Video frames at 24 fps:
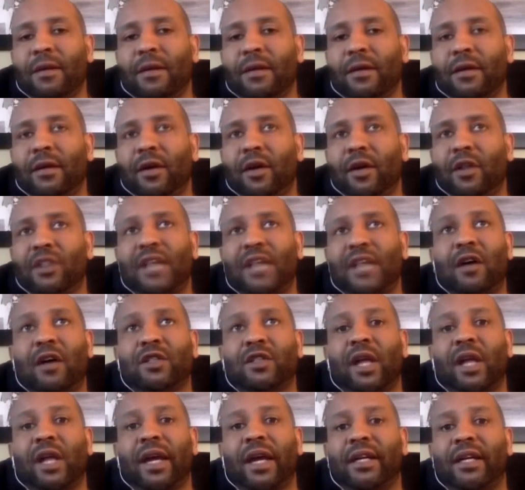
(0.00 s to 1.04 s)
You know, it
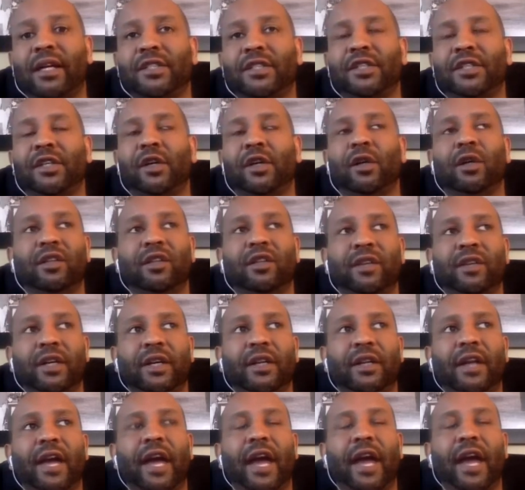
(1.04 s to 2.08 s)
sounds like it's still living
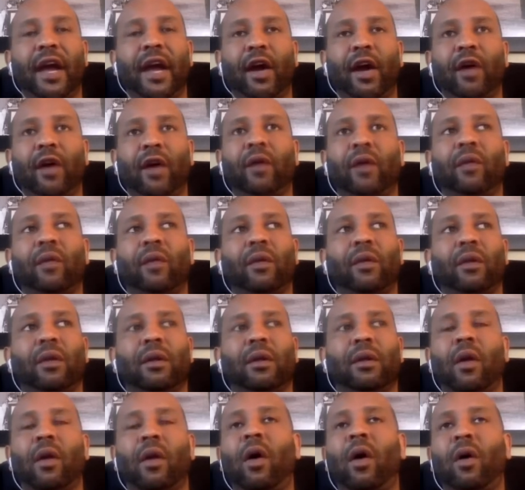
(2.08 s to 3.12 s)
in the air
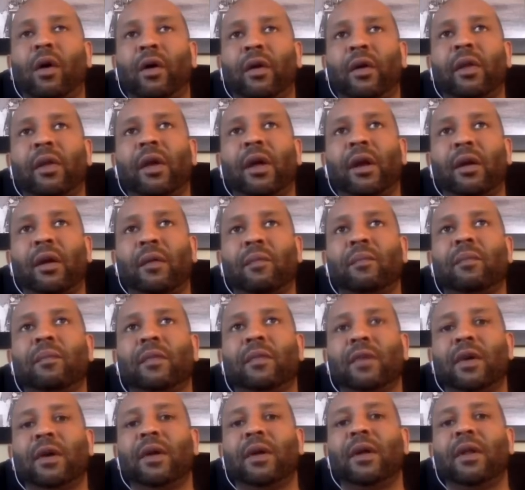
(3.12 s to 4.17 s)
longer than
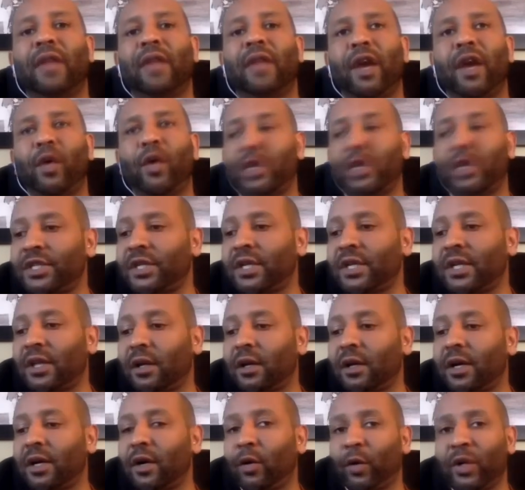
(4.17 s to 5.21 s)
they originally
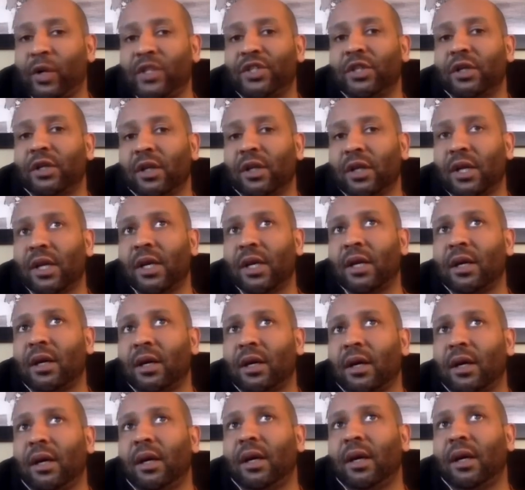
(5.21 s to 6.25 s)
originally
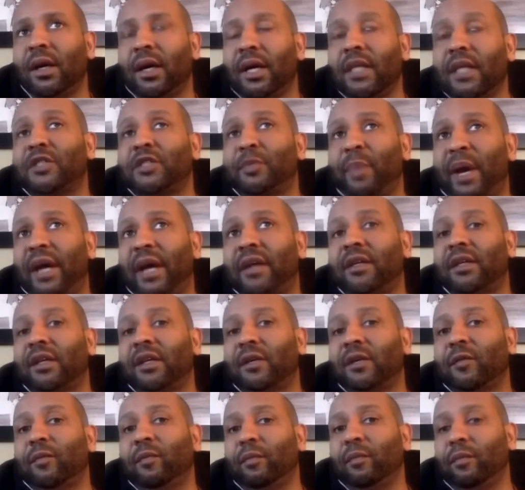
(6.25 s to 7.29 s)
expected.